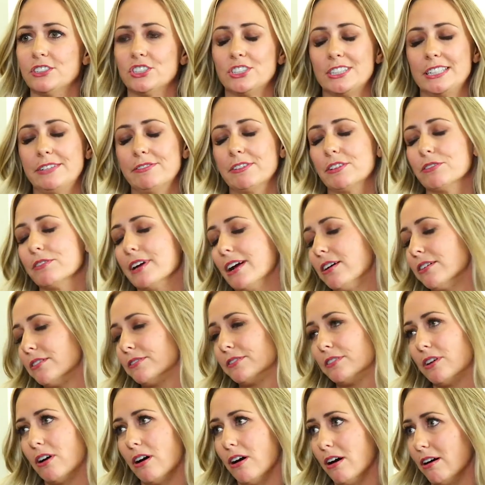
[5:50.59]
just even a round
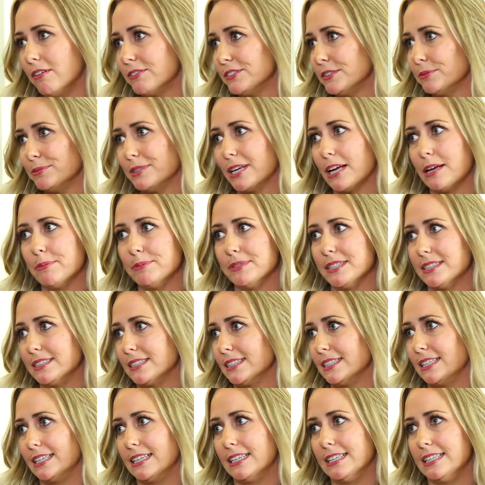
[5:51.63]
of golf sometimes
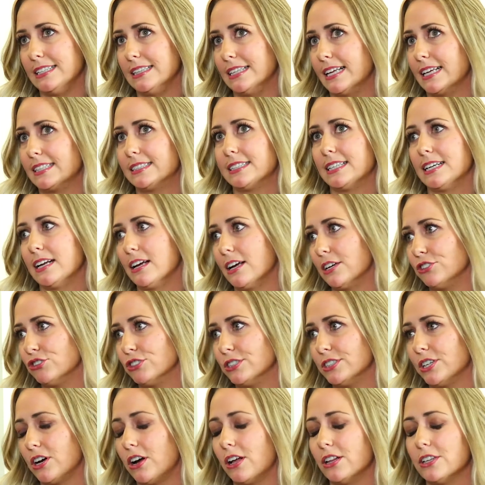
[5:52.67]
isn't any less than
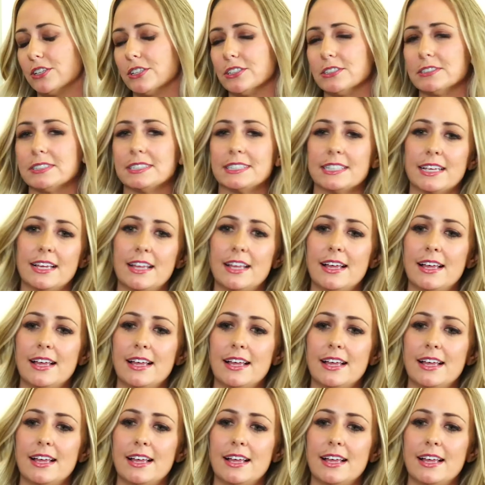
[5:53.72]
$100.